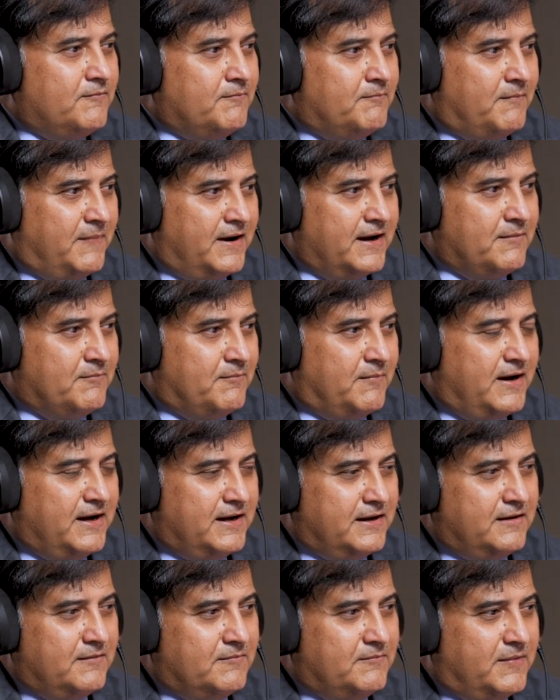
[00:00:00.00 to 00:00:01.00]

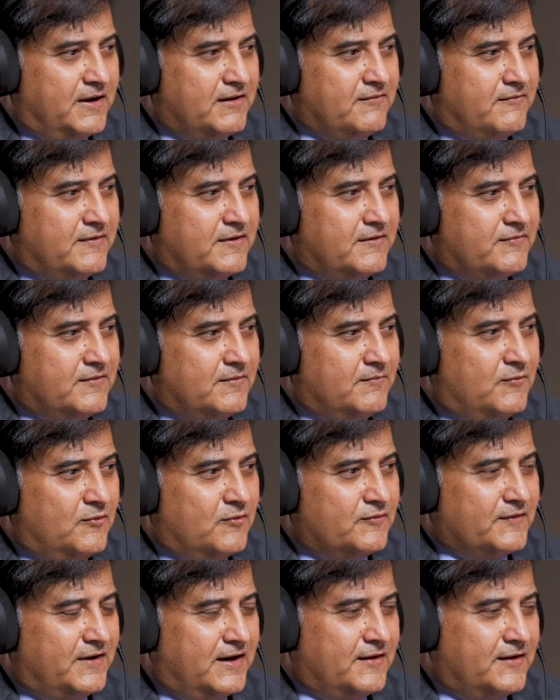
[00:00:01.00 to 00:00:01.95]
one of the most,